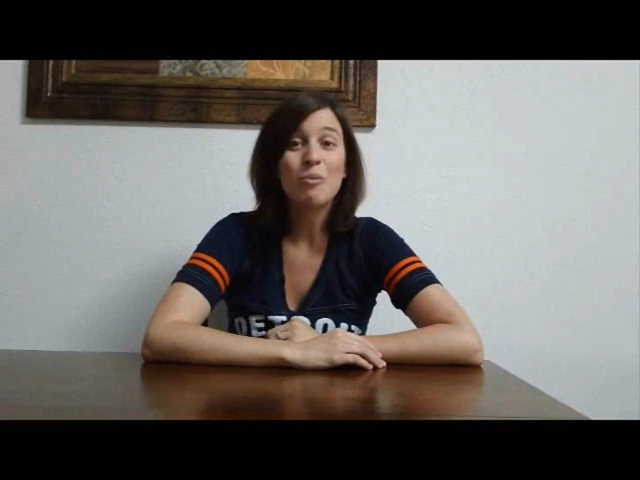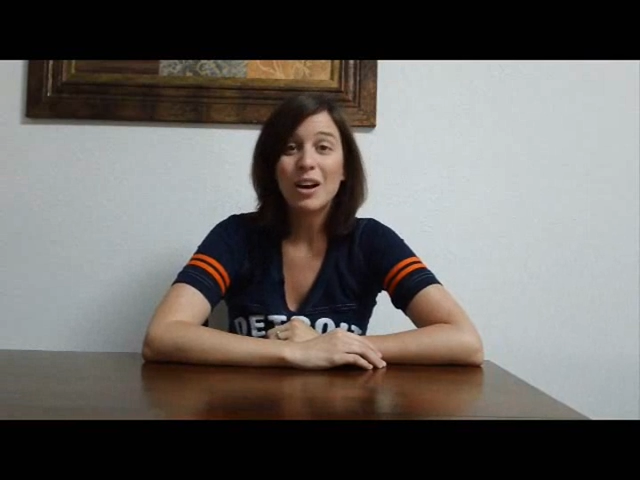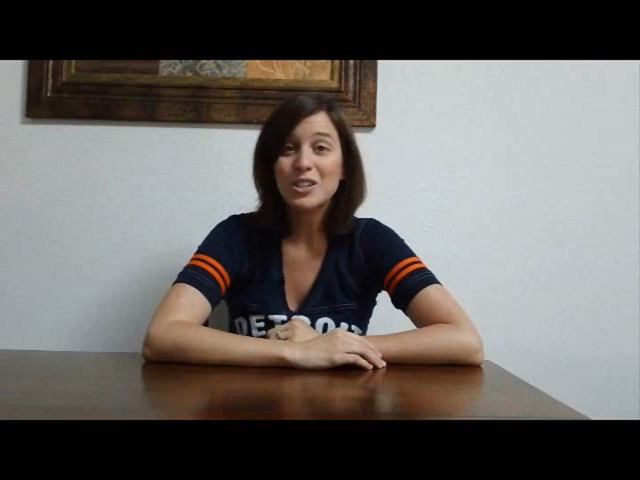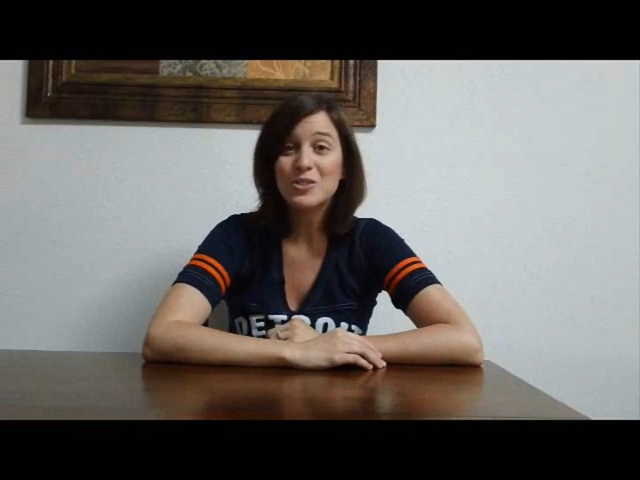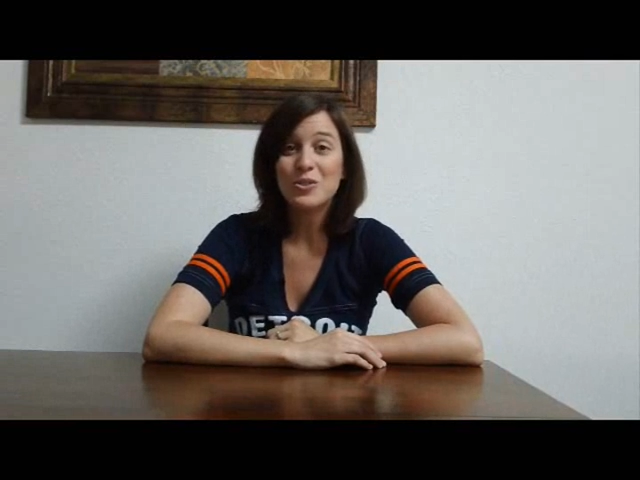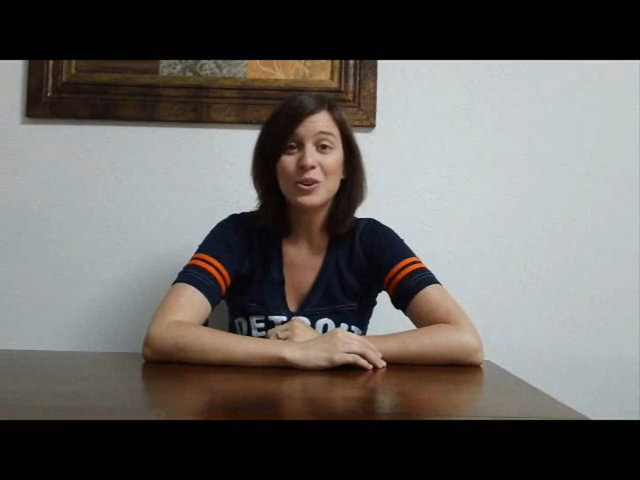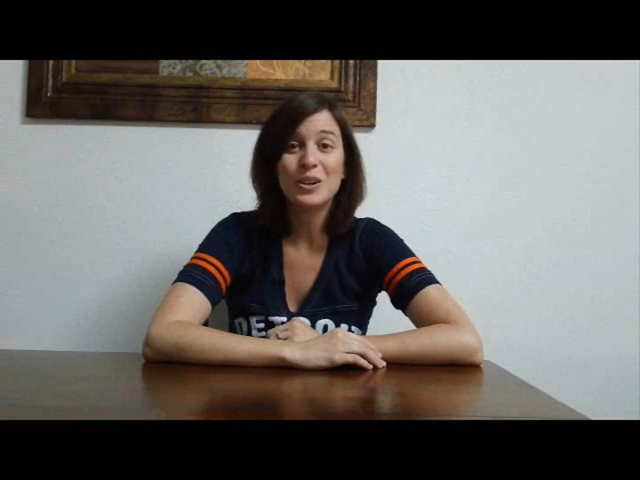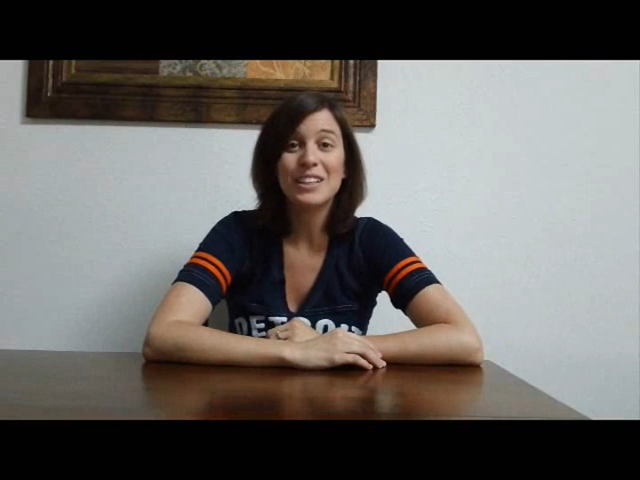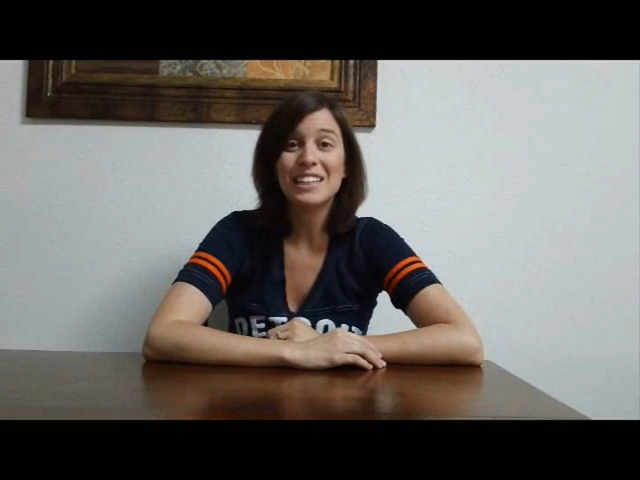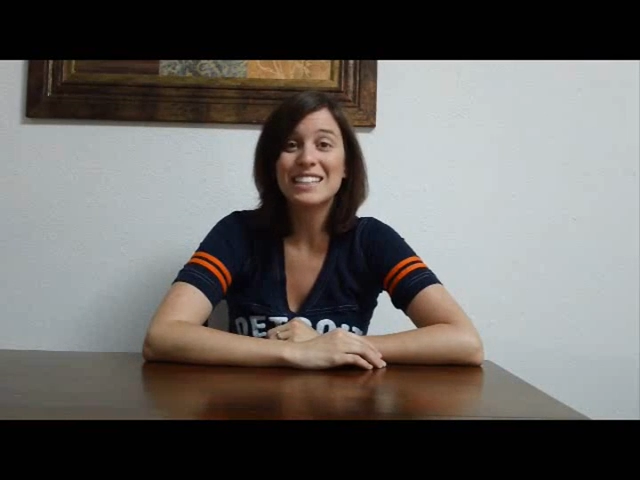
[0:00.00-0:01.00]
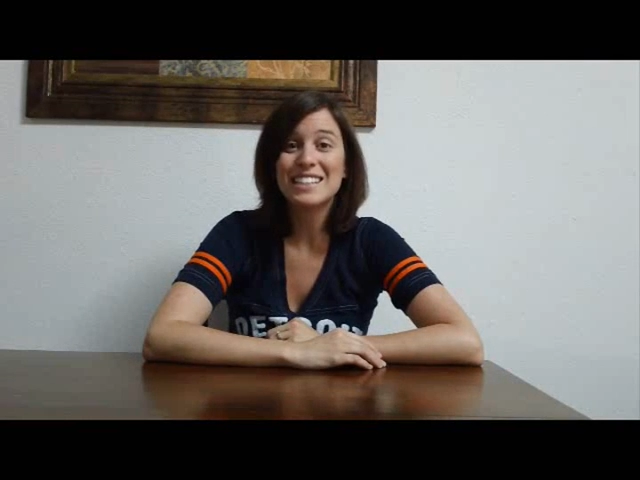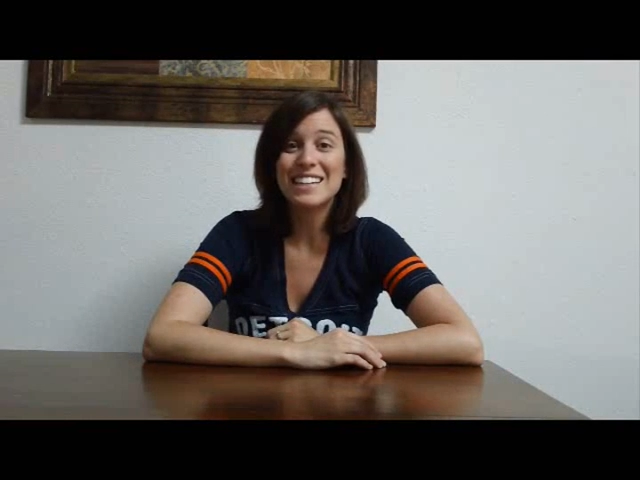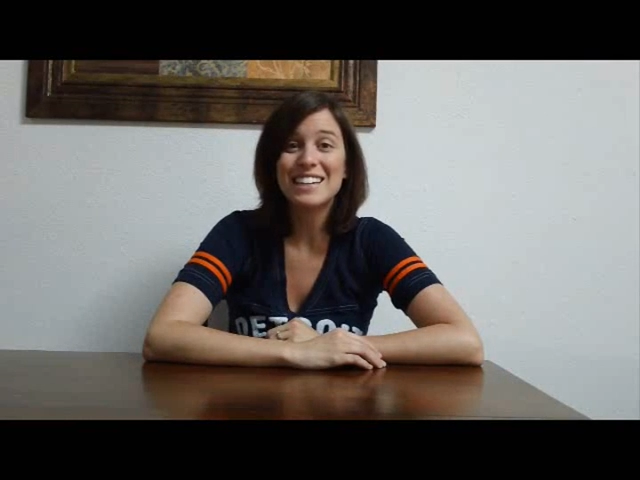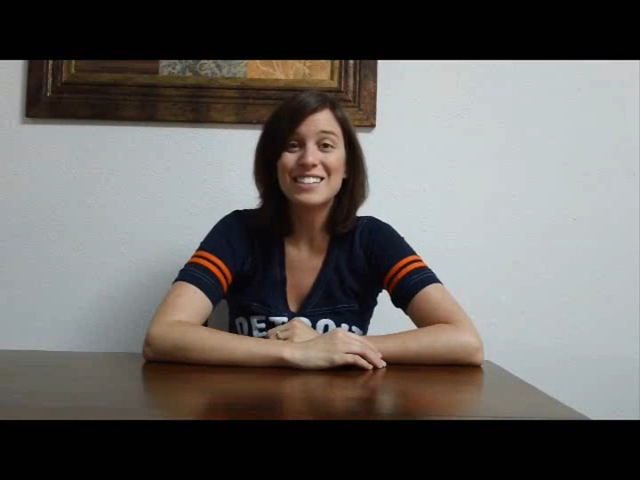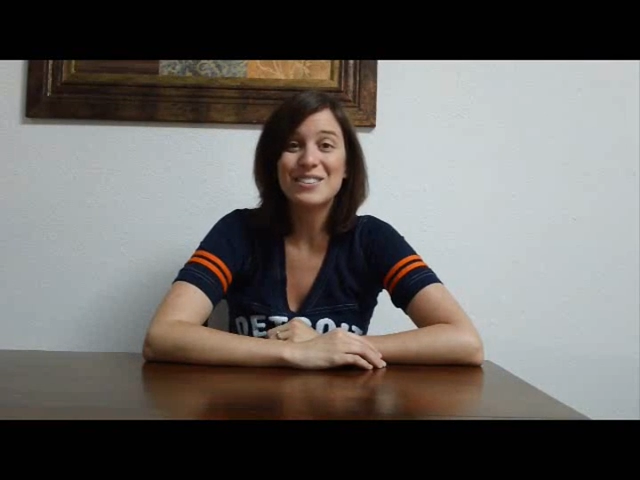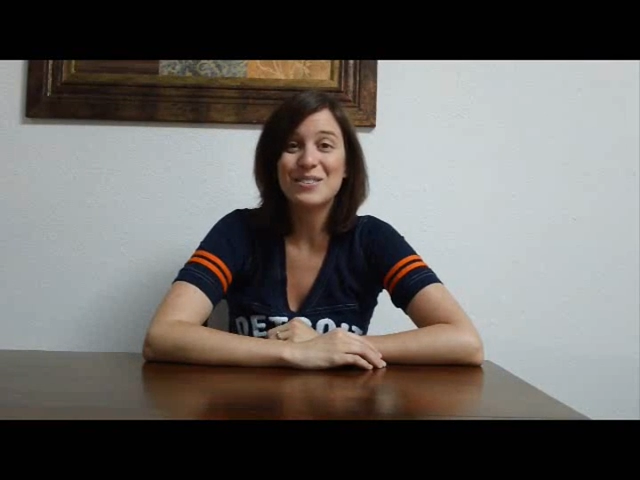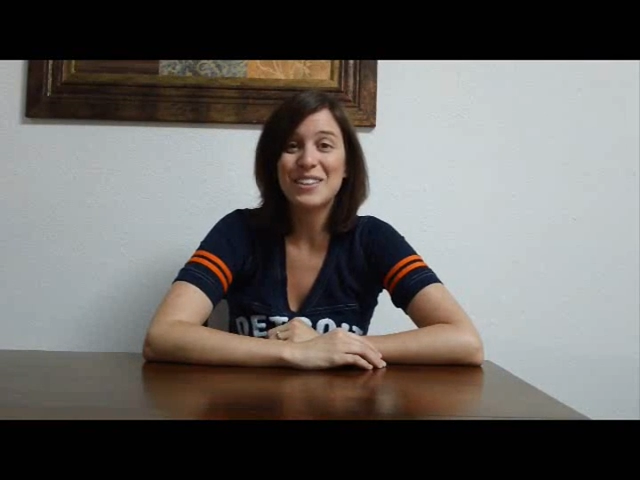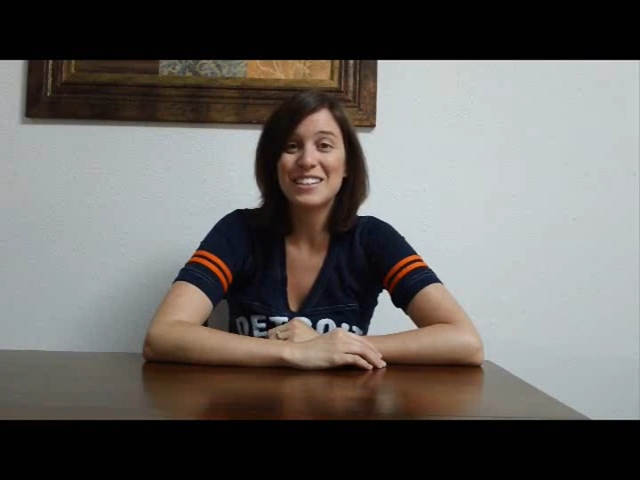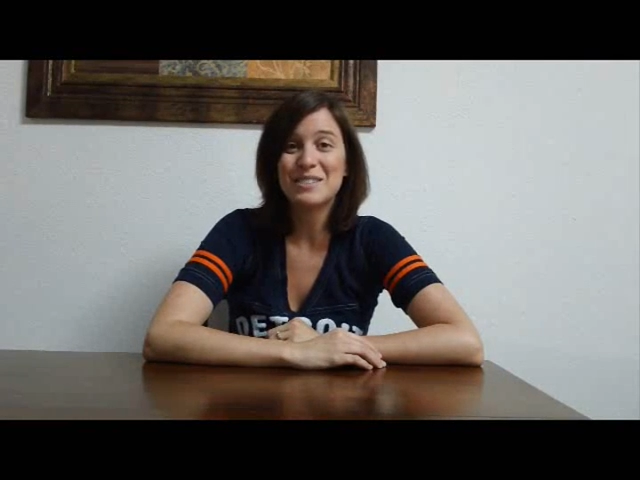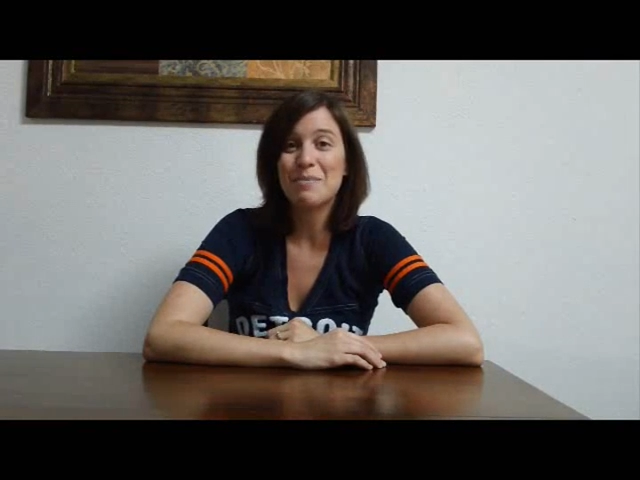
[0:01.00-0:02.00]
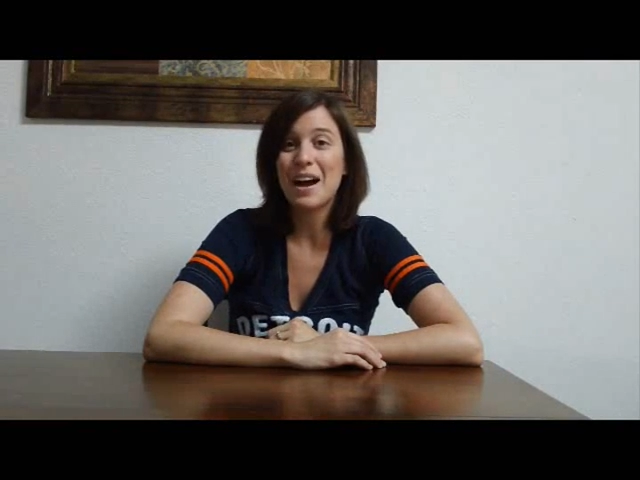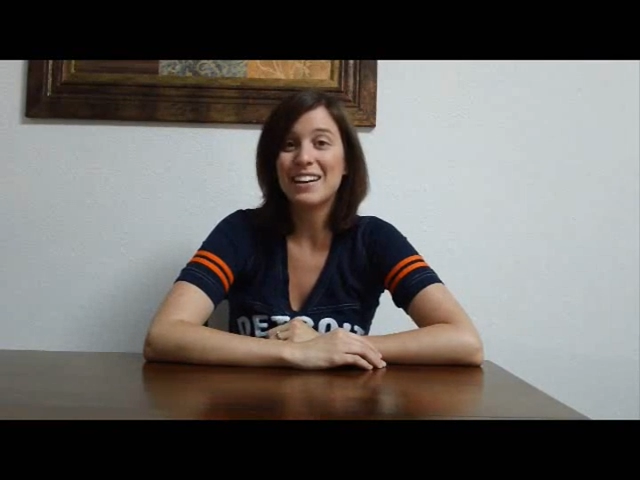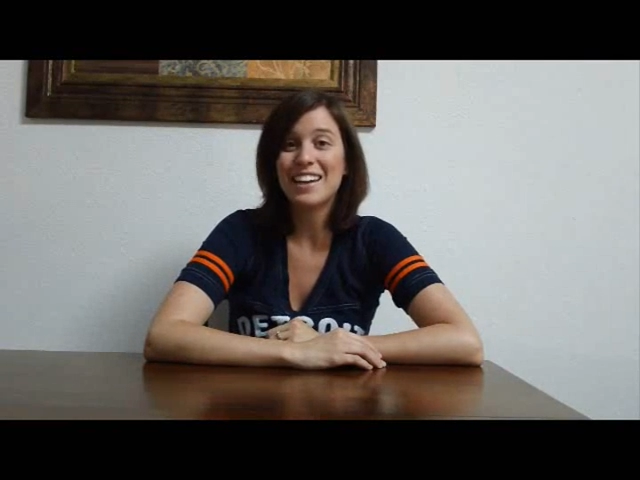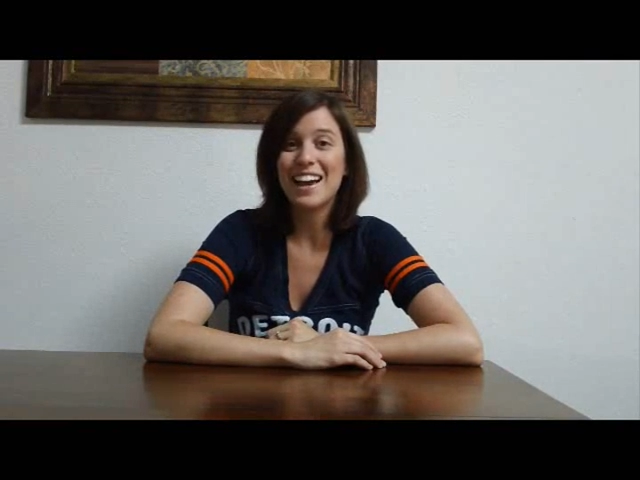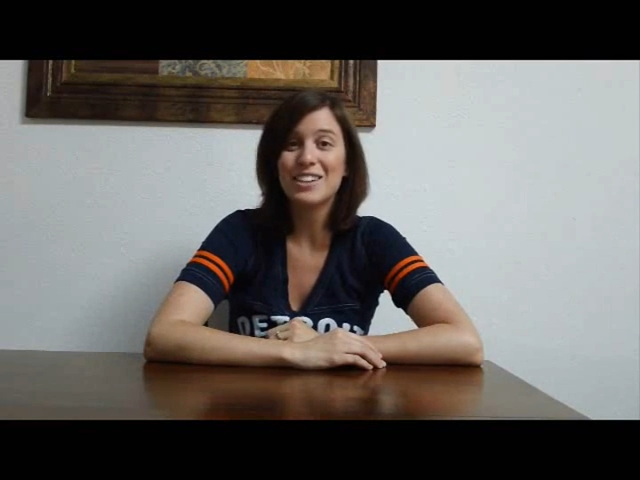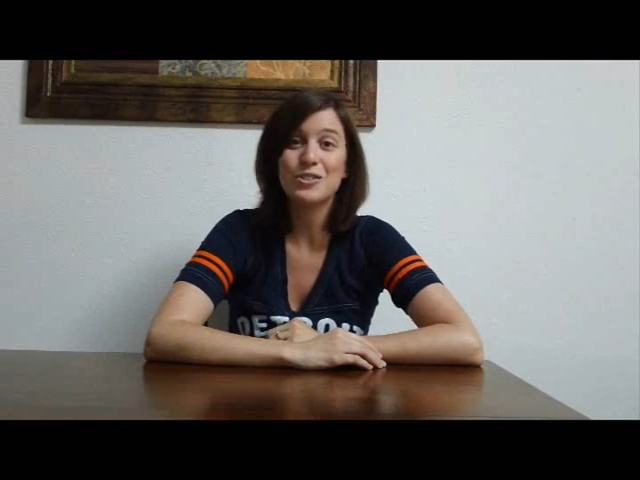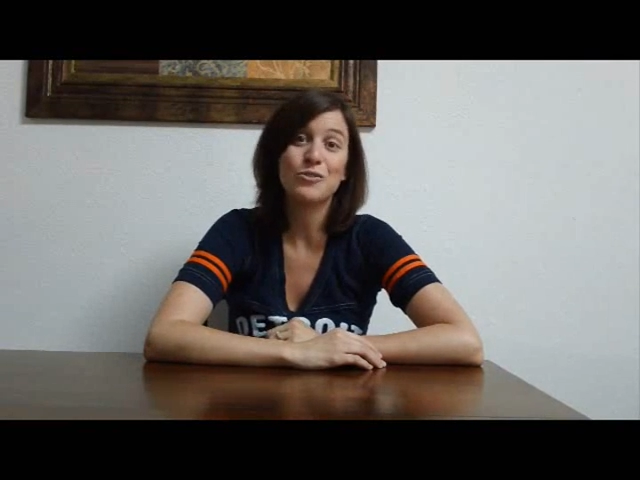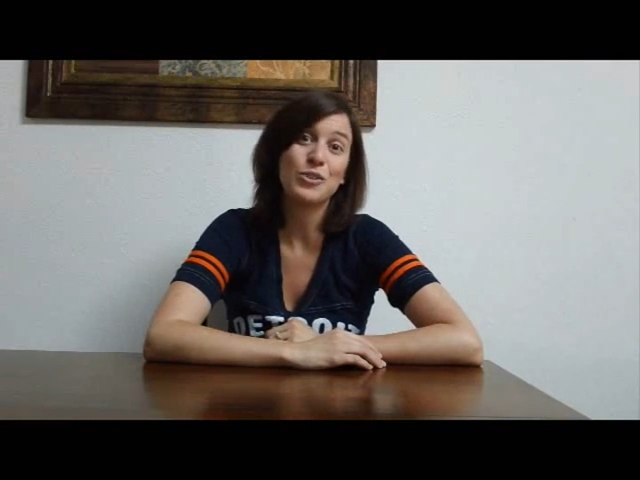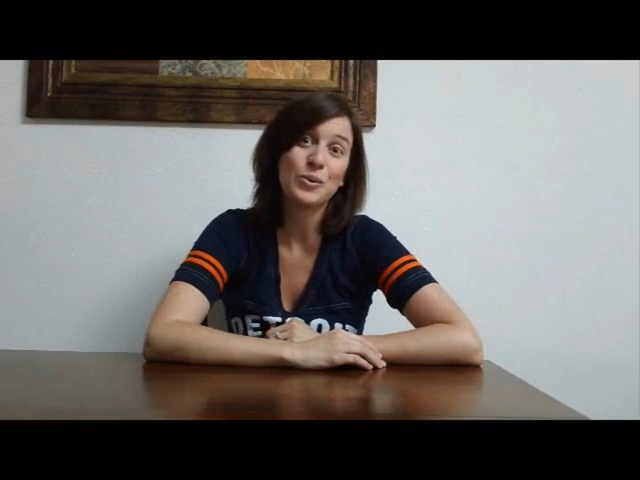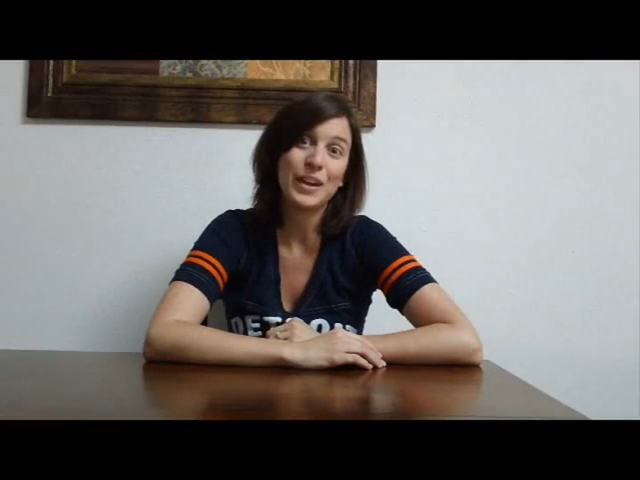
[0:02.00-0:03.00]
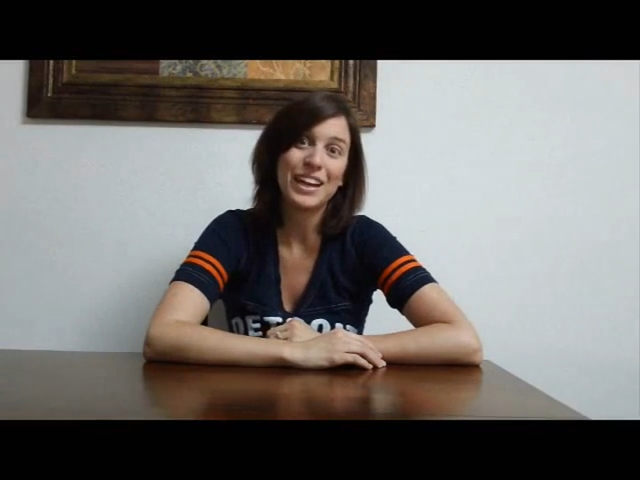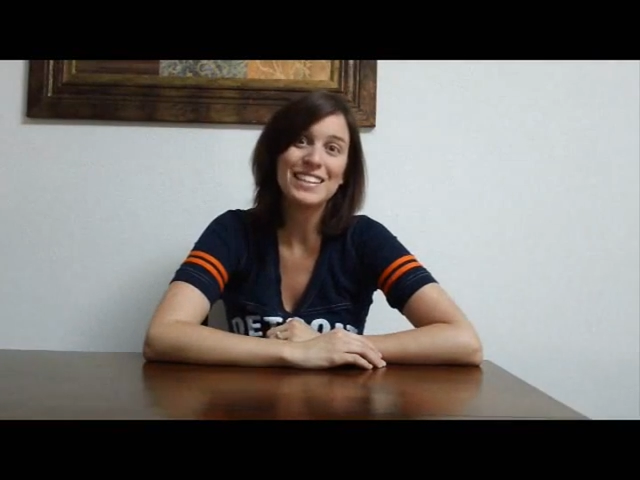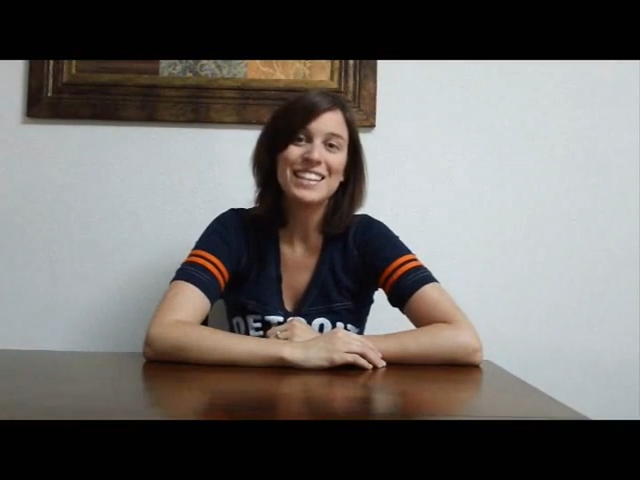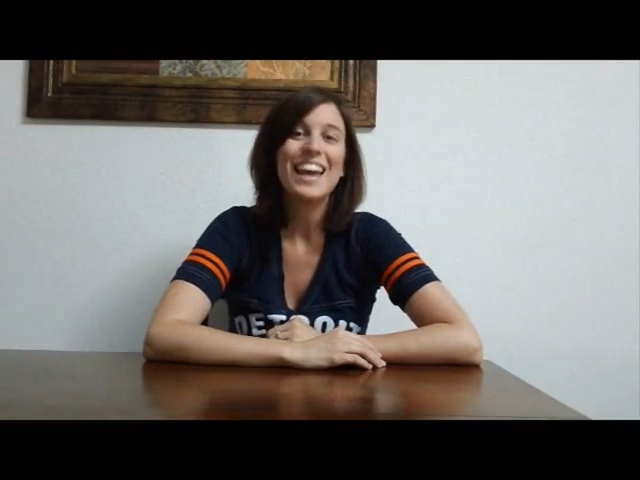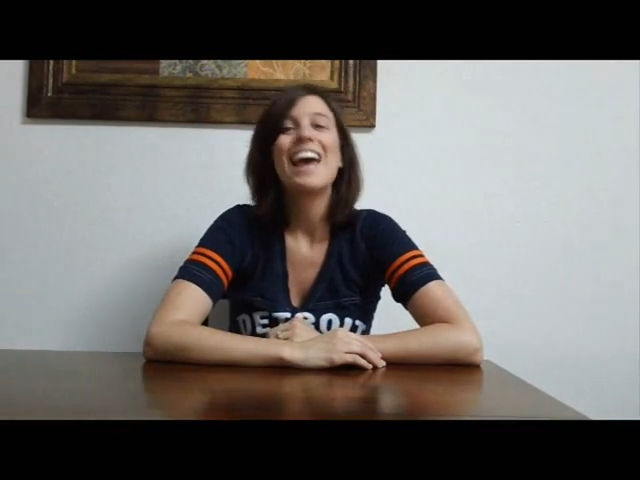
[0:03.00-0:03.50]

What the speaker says: much for listening to this podcast or viewing it.